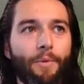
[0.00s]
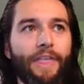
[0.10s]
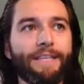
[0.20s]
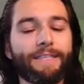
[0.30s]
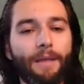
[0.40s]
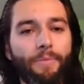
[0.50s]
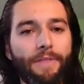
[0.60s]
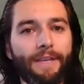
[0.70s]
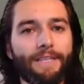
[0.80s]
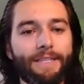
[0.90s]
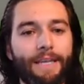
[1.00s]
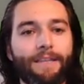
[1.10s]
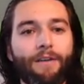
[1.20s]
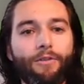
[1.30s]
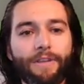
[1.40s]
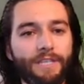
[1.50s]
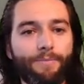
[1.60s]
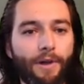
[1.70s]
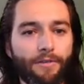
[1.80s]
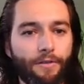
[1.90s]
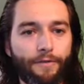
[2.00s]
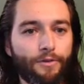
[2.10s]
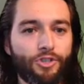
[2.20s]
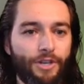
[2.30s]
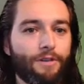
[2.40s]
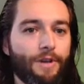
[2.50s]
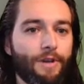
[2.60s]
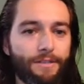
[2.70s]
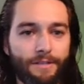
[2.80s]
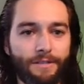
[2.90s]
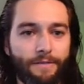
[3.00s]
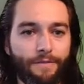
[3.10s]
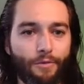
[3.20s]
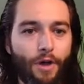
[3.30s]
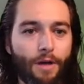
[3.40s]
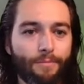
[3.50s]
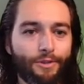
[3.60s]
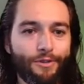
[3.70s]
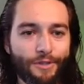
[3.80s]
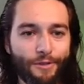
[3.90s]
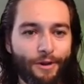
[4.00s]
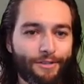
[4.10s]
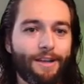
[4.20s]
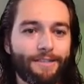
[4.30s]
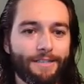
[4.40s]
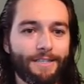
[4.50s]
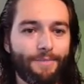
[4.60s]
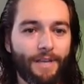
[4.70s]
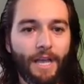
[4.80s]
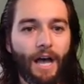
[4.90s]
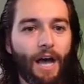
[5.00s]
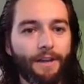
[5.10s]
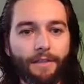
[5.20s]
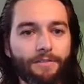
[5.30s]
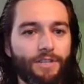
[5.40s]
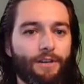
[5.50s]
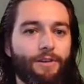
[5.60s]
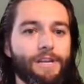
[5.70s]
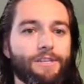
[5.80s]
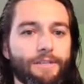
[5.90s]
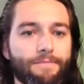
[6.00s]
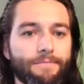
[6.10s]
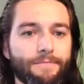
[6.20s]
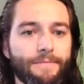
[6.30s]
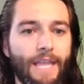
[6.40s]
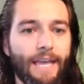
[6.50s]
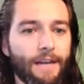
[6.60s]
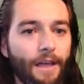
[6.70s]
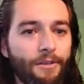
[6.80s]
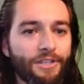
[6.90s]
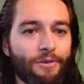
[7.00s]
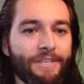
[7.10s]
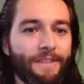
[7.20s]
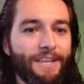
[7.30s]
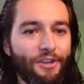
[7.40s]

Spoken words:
But that's something that has not only inspired the first generations of the Ron Blues and the Russ Crossons, but another generation and another generation.